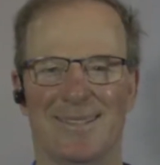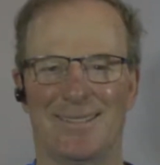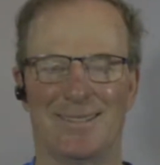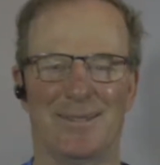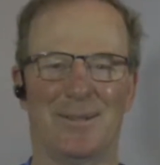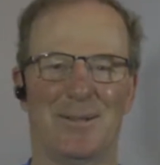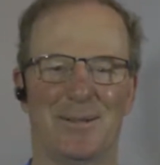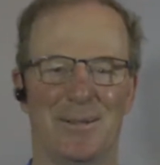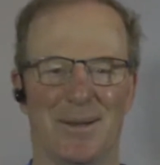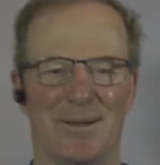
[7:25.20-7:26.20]
another
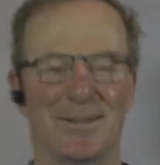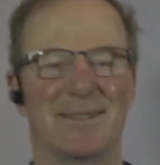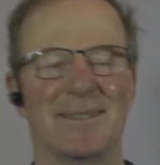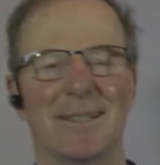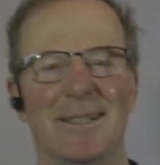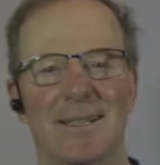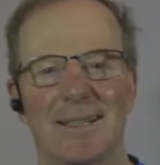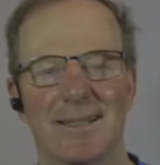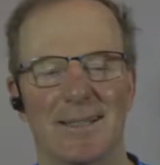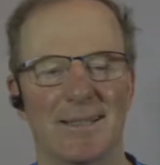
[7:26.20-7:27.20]
Jim Hendrix.
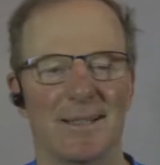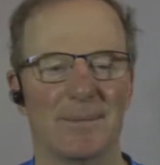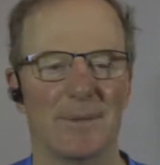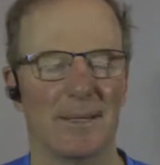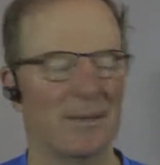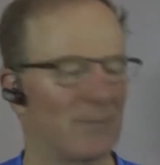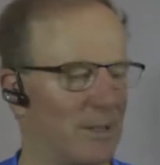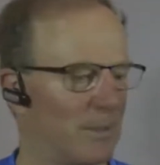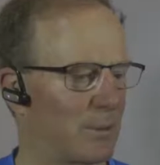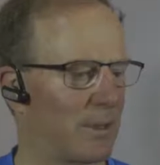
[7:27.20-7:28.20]
Yeah, and
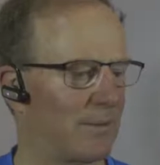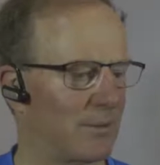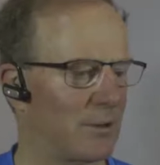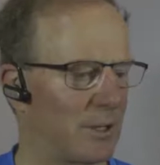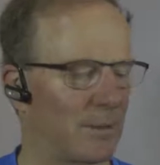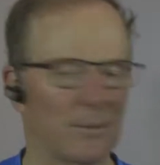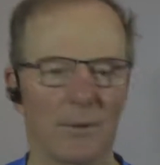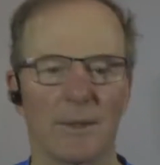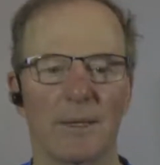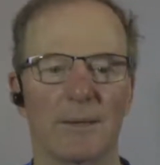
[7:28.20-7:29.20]
we pray for
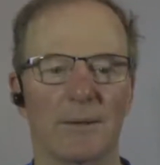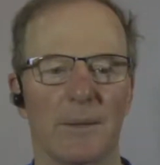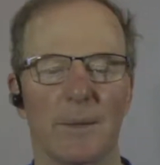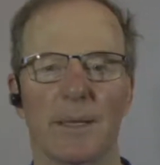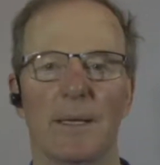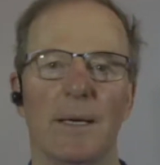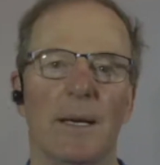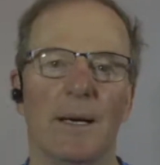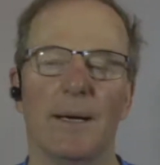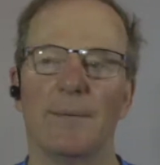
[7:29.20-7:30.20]
Jim. Great man.
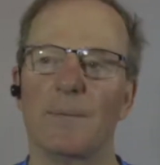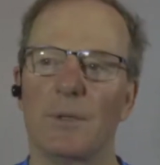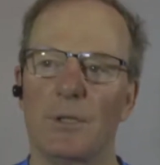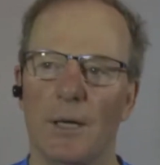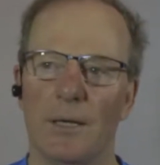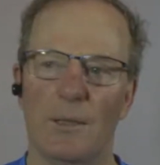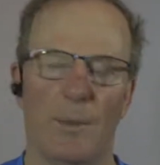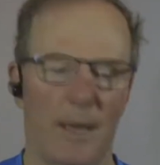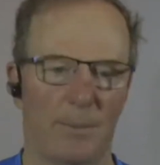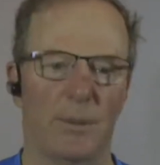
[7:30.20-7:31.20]
John the
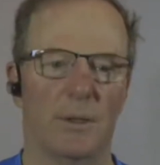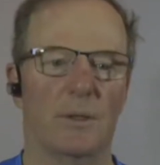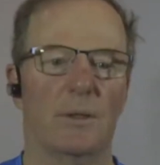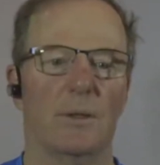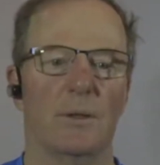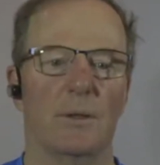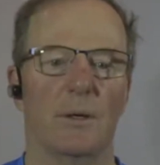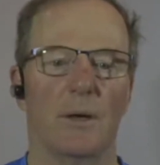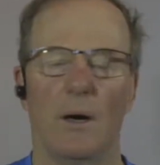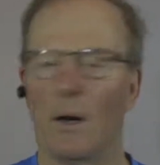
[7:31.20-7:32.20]
Baptist,
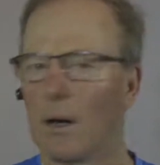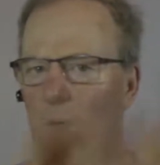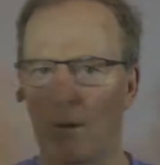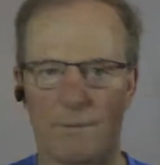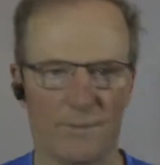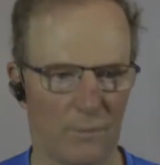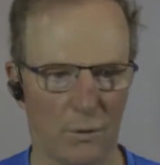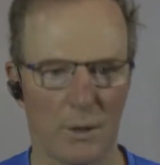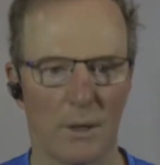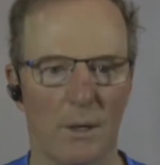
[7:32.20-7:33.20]
all
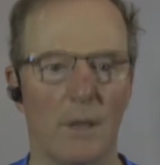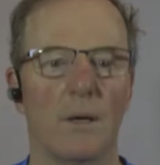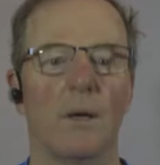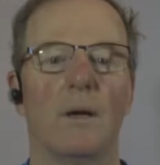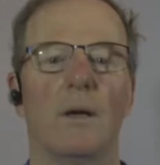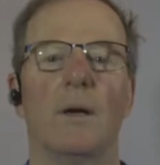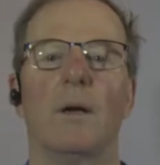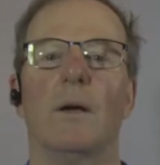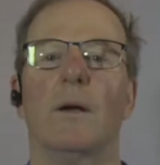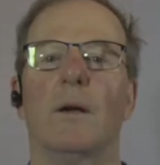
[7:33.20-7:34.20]
four
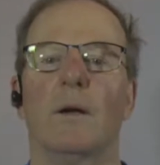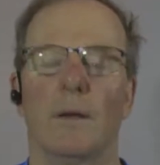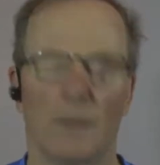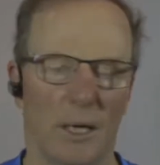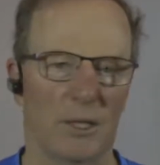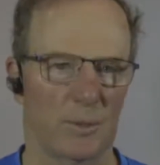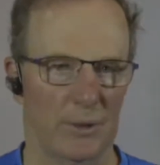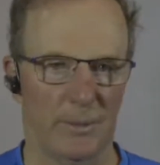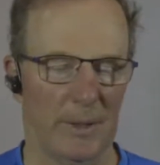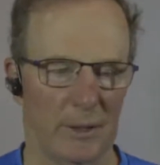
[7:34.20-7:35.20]

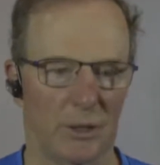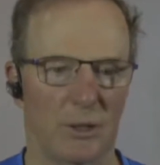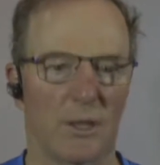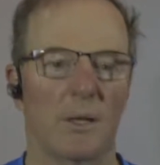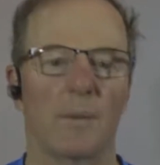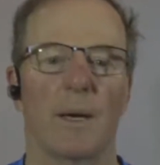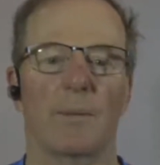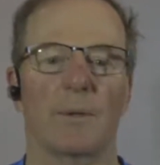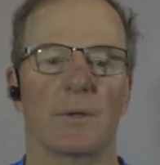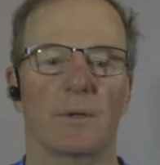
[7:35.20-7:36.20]
Gospels mention John the
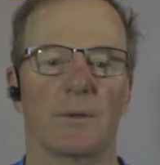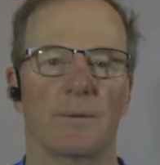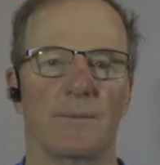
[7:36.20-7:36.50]
Baptist.